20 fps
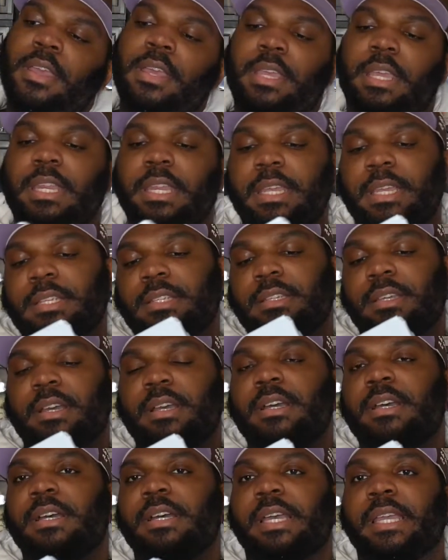it is
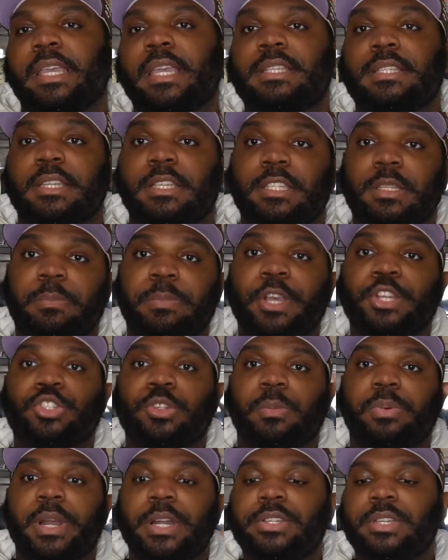I guess a special
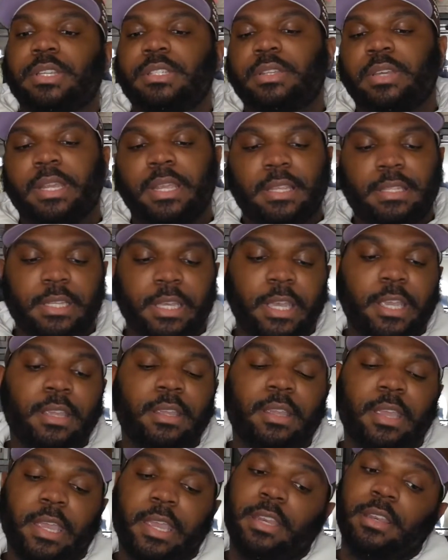project, so they say.
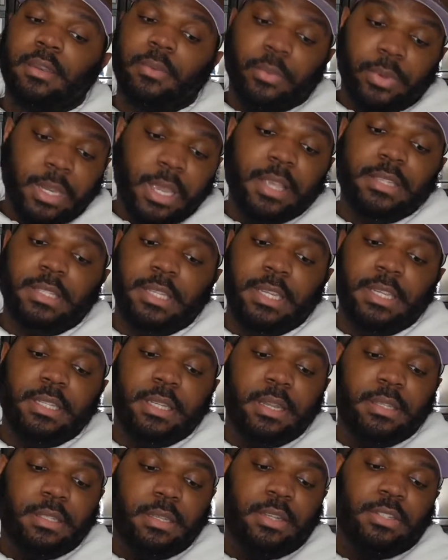And when y'all see these
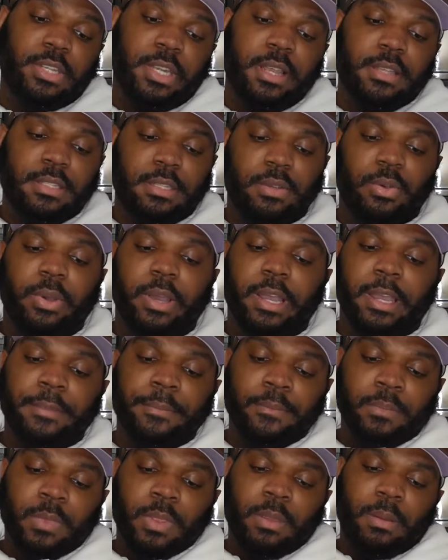details, y'all see why.
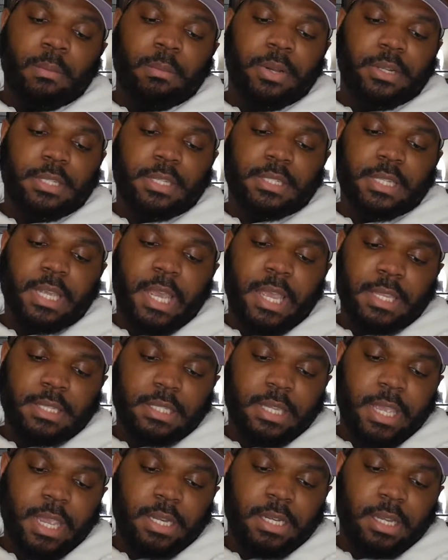But the size
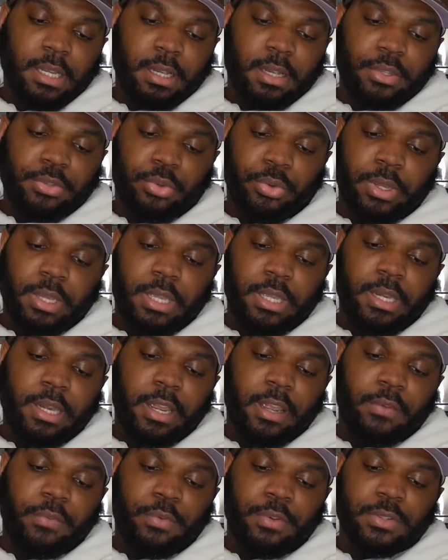tag does read
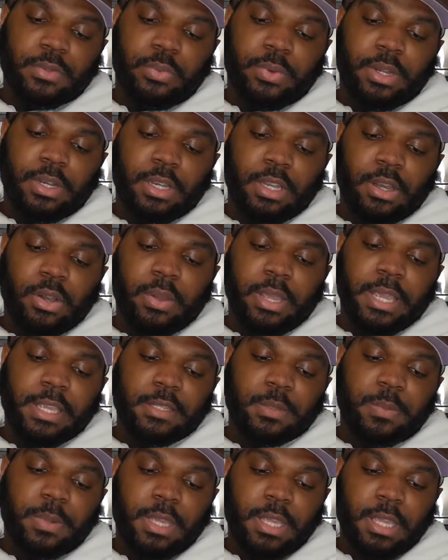Air Force One Low
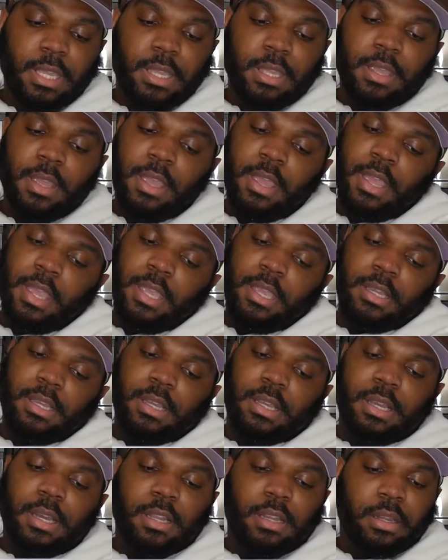SP.
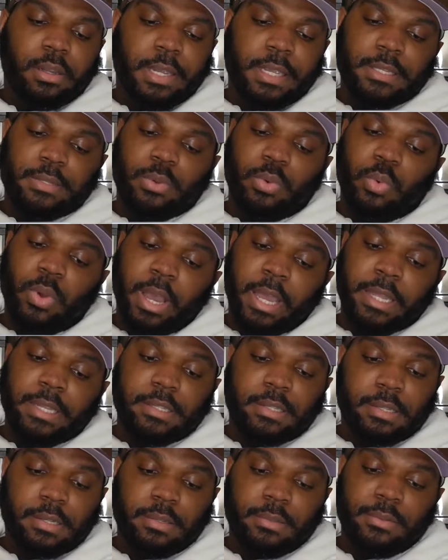Color is
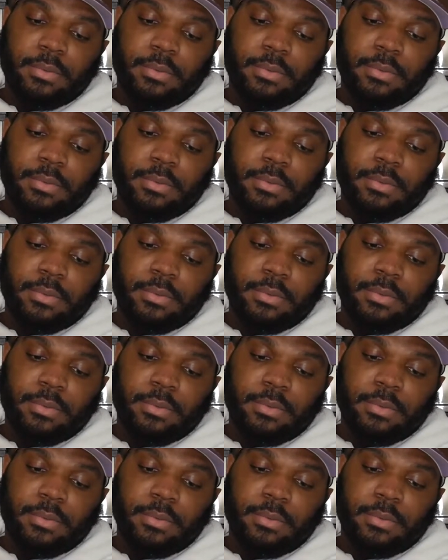white,